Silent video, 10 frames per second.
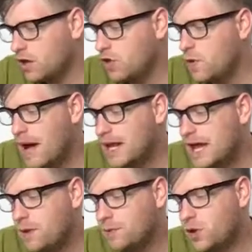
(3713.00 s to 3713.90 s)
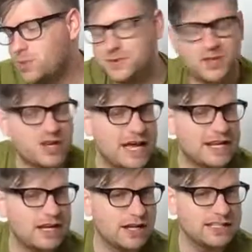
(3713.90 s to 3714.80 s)
Who had a hit with Oops Beside Your Head
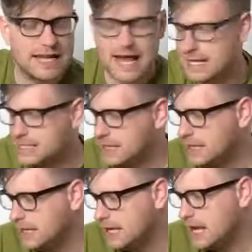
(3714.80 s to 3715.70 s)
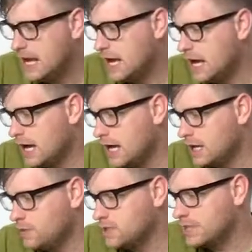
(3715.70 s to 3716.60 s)
in 1980?
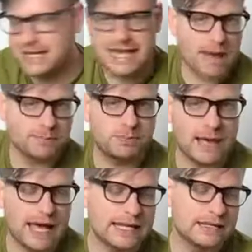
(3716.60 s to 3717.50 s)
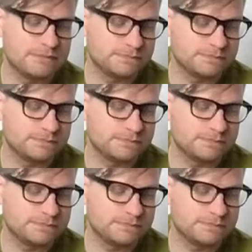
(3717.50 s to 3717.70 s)
It was the Gap Band.